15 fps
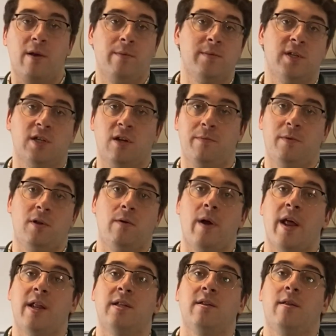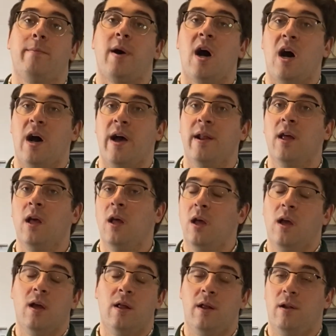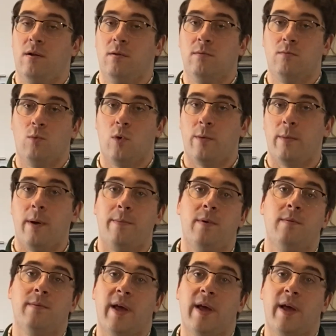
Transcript: We're just going to put it right into the pot, and it'll warm up